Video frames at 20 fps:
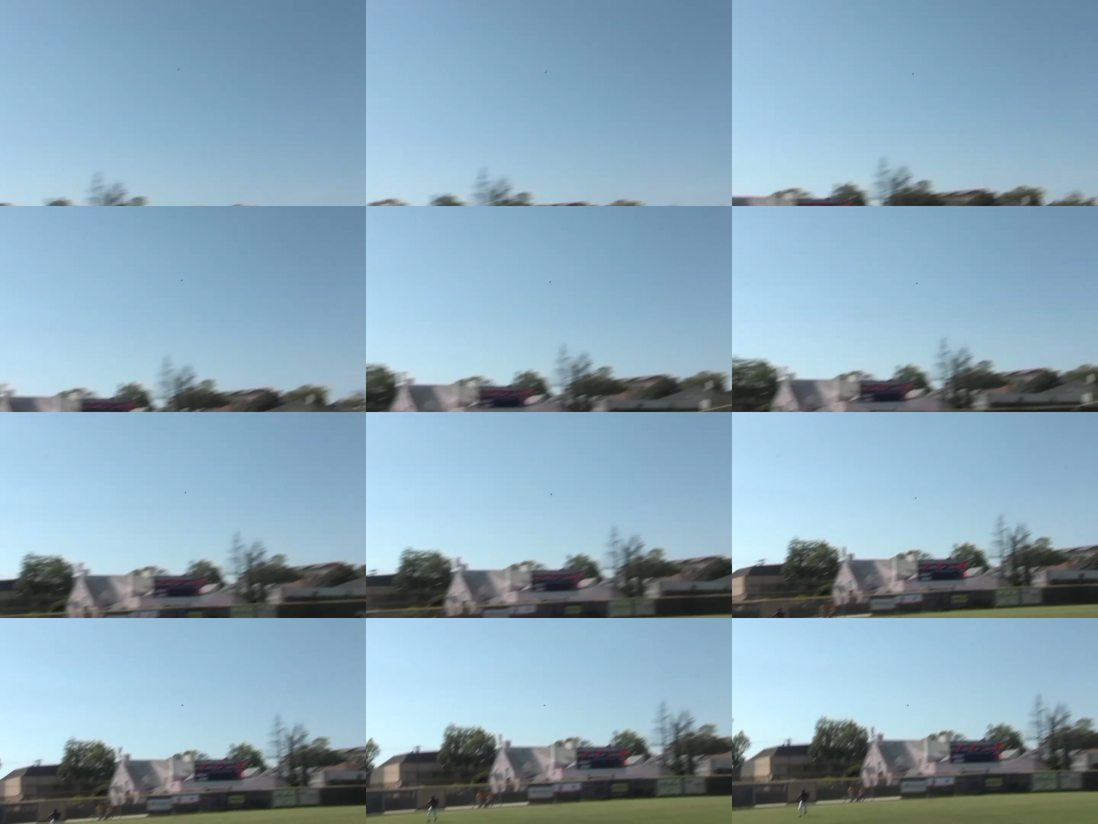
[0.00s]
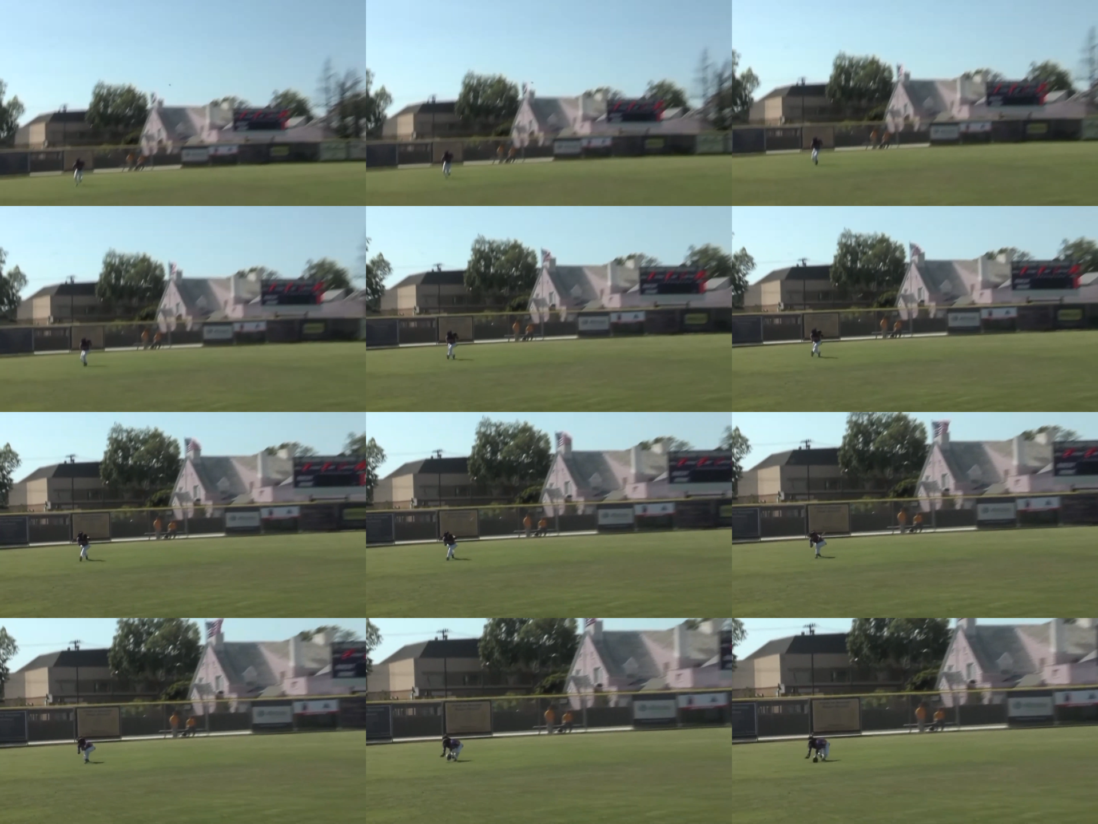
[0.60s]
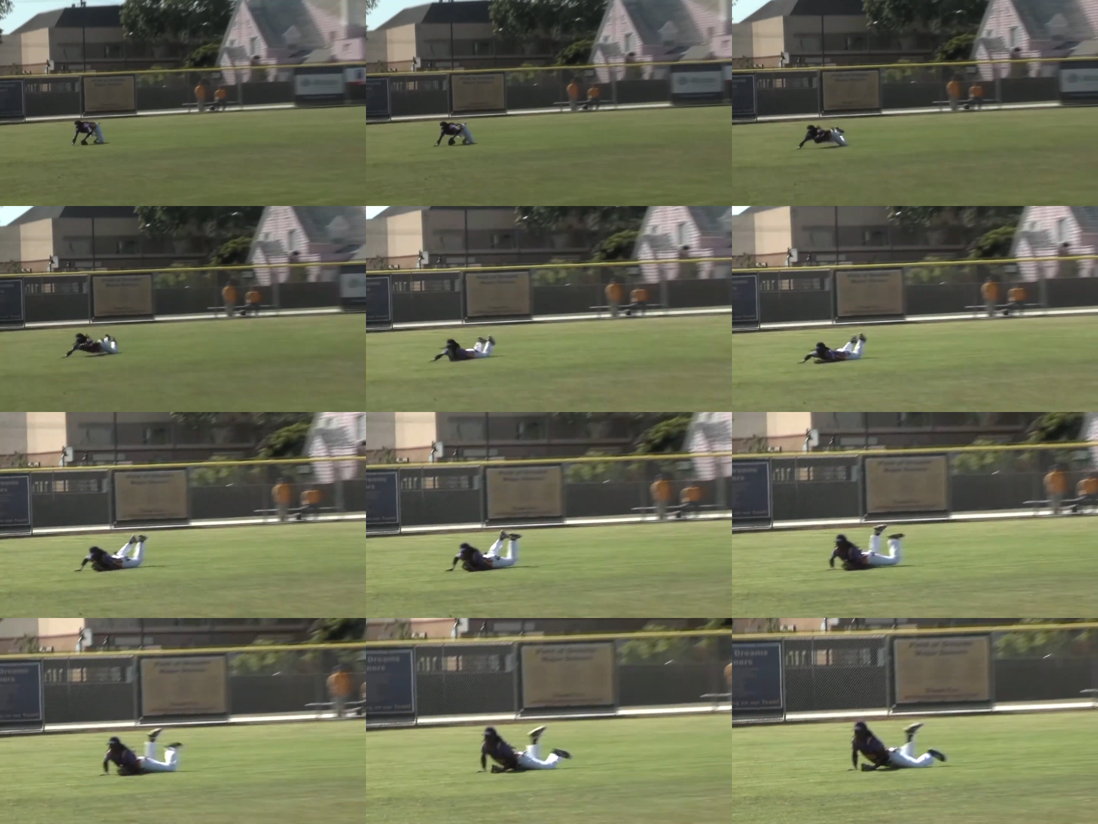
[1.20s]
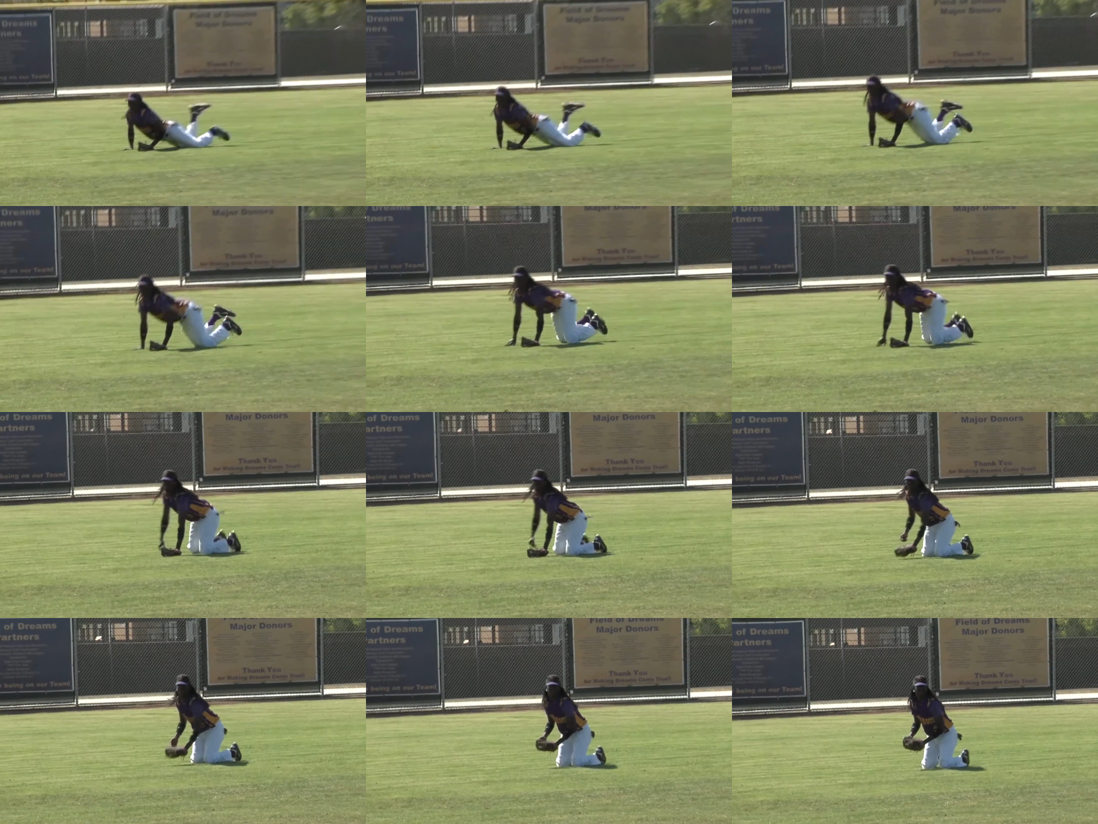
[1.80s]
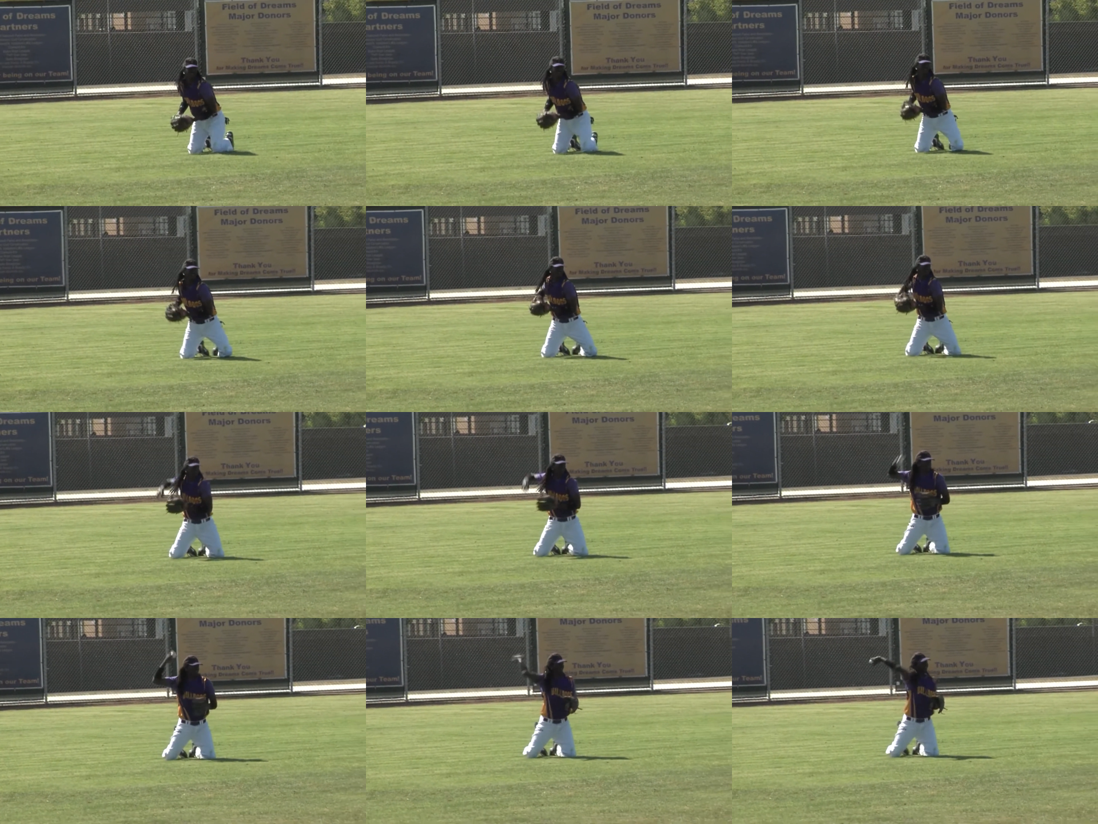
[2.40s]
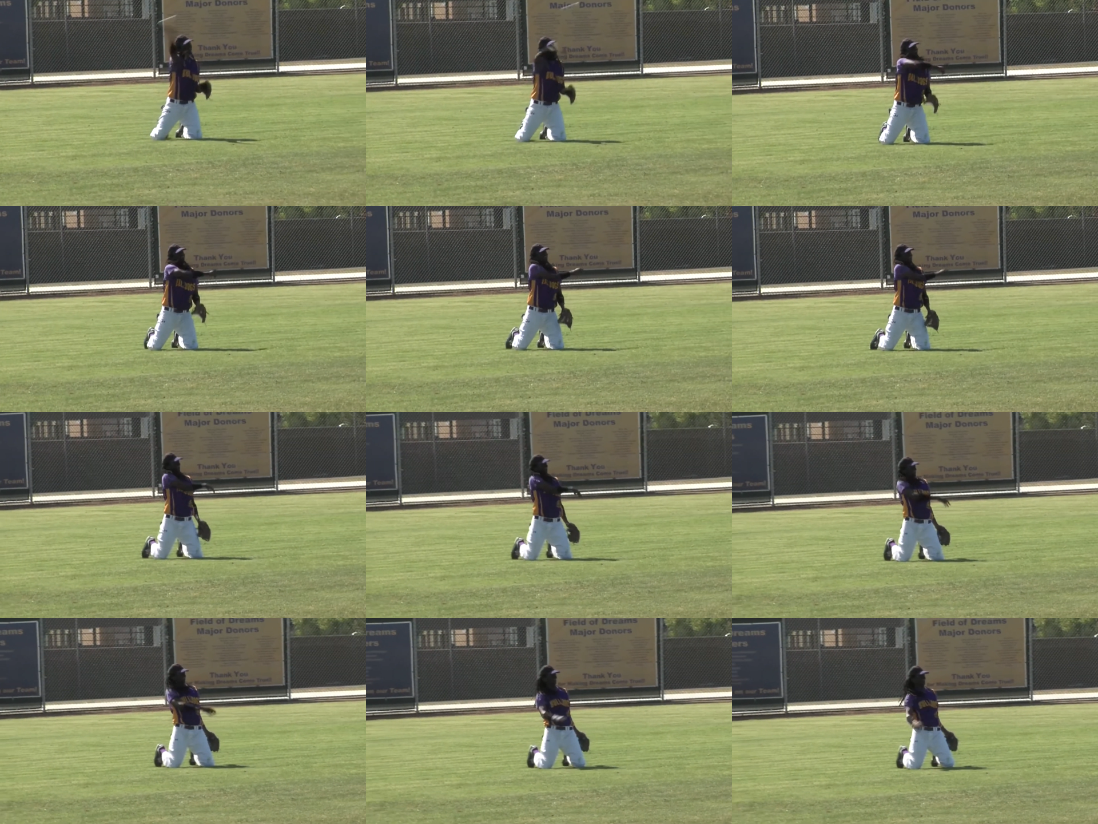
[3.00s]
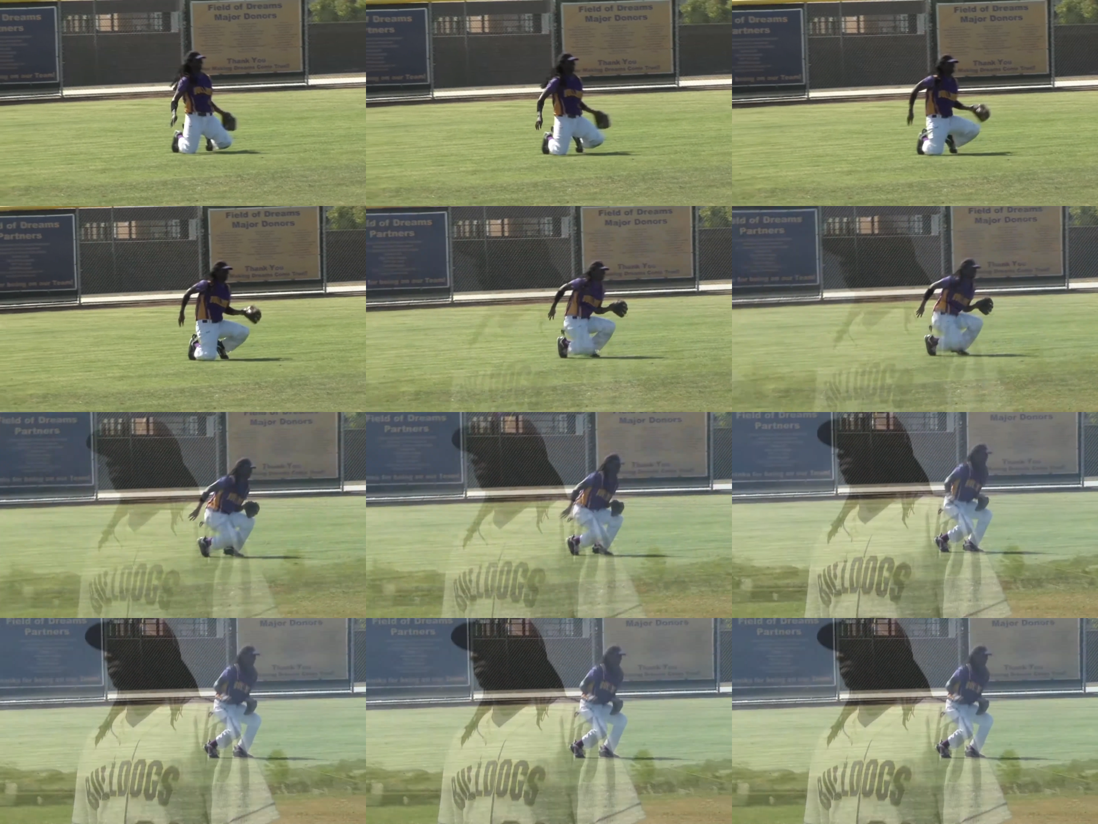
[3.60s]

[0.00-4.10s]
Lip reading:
[unreadable: no face in view]